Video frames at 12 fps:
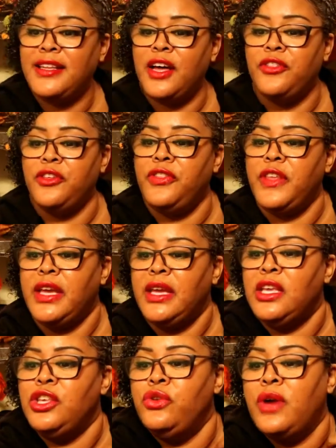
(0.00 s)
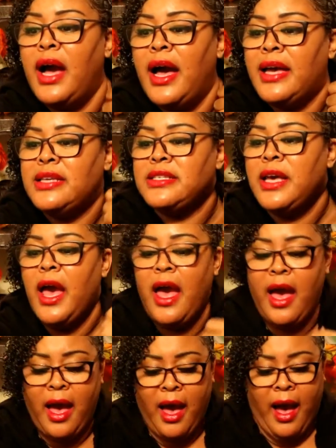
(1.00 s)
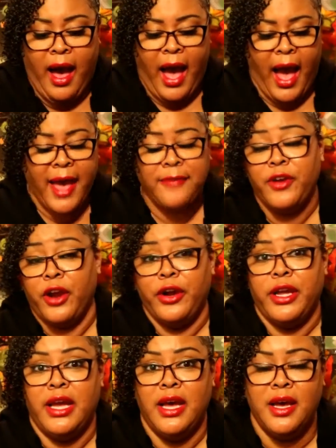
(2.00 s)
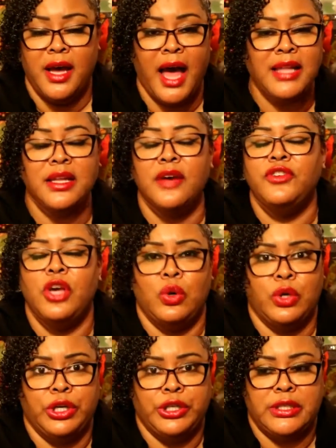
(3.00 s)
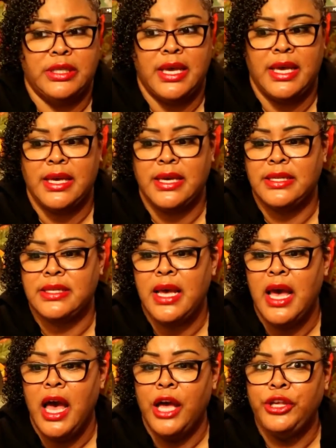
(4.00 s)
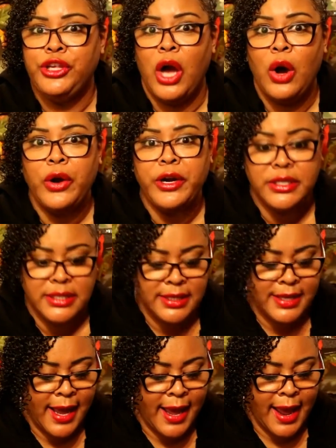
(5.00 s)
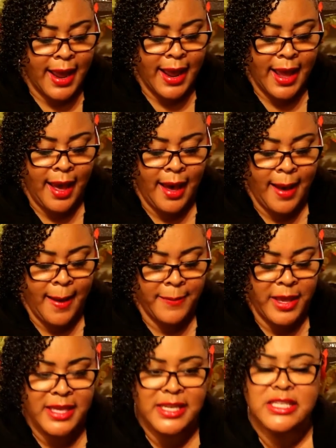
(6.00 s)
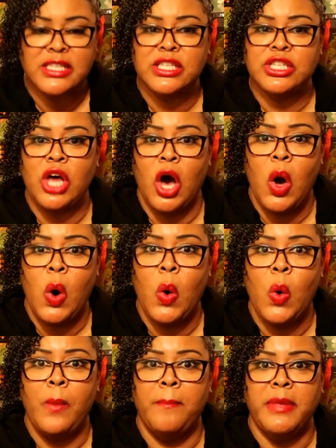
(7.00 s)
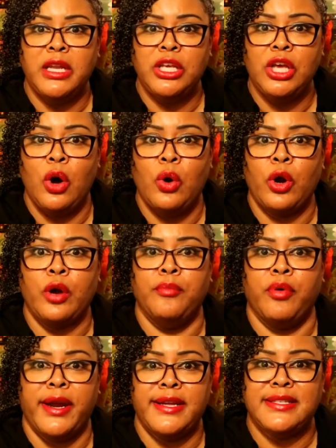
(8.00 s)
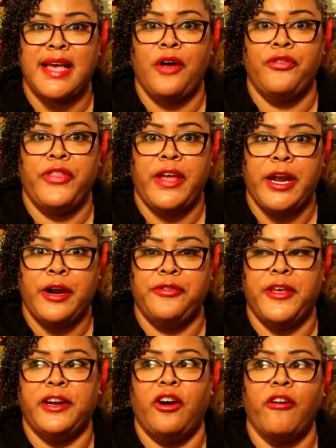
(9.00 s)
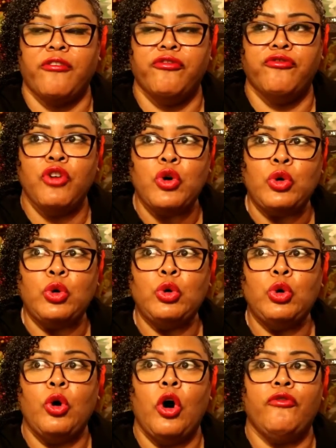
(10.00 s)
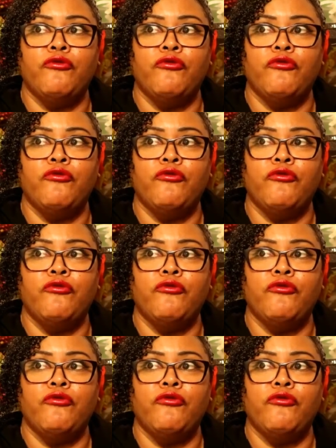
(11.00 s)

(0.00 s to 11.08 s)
Another thing, you guys, I am very, I love yogurt. And yogurt today, um, it is so many yogurt brands out there that are full,